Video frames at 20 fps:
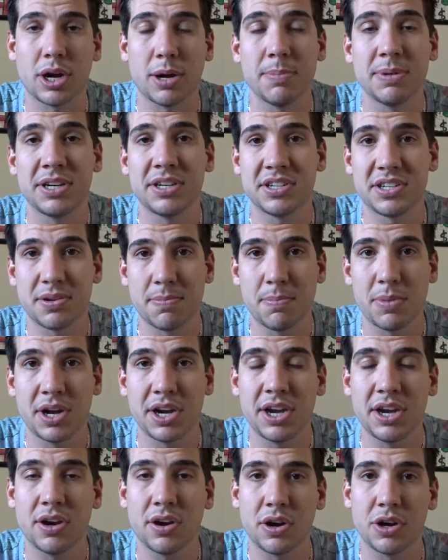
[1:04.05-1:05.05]
come into some
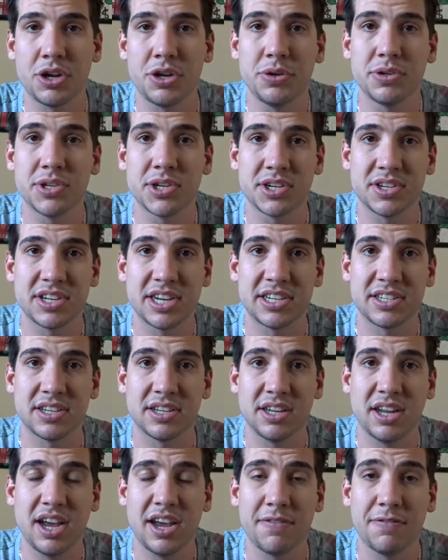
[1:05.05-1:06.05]
money or a huge success
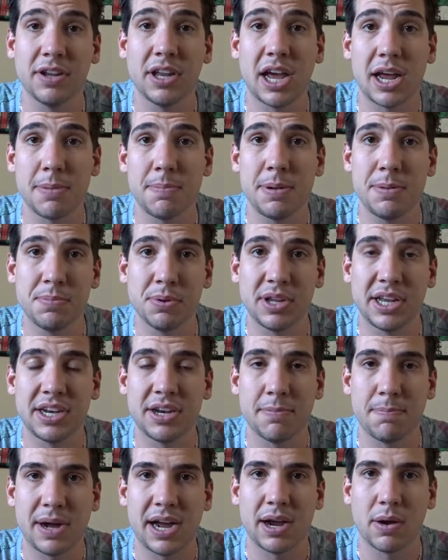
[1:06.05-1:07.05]
in life, a lot of people
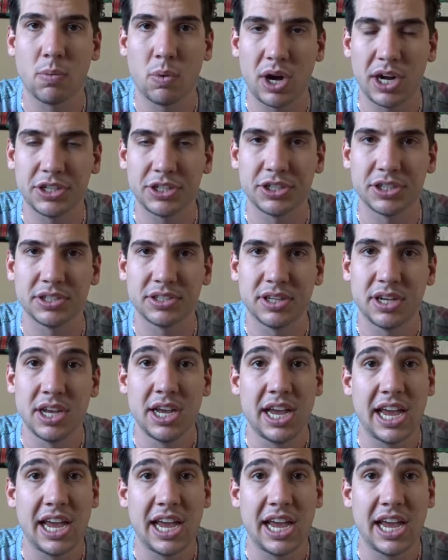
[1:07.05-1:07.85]
end up buying watches